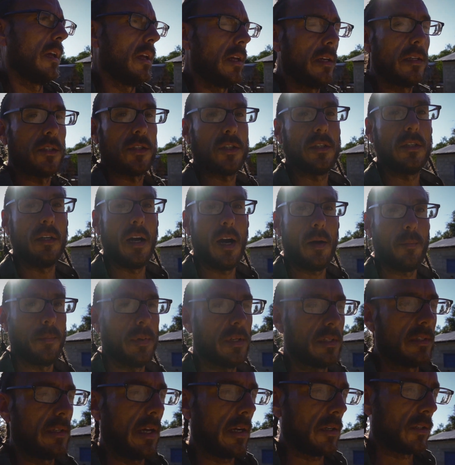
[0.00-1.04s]
in
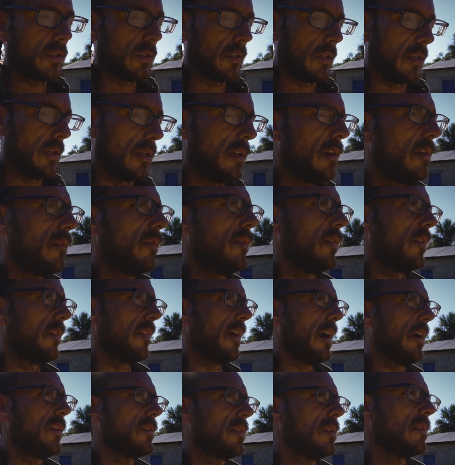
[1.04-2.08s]
Chiapas, actually, for
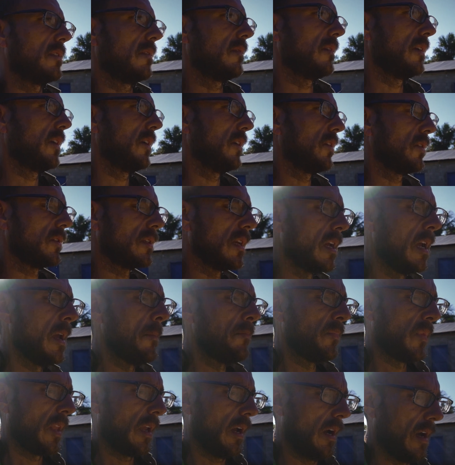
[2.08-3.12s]
thousands of years.
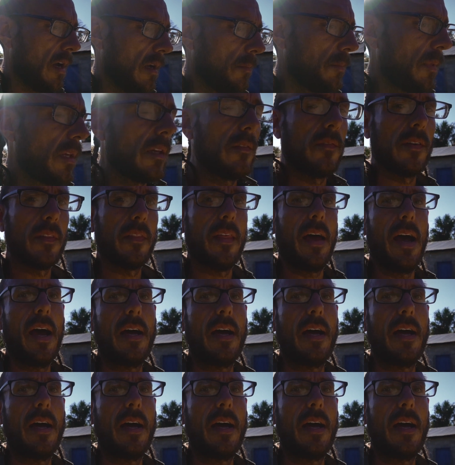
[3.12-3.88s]
Even the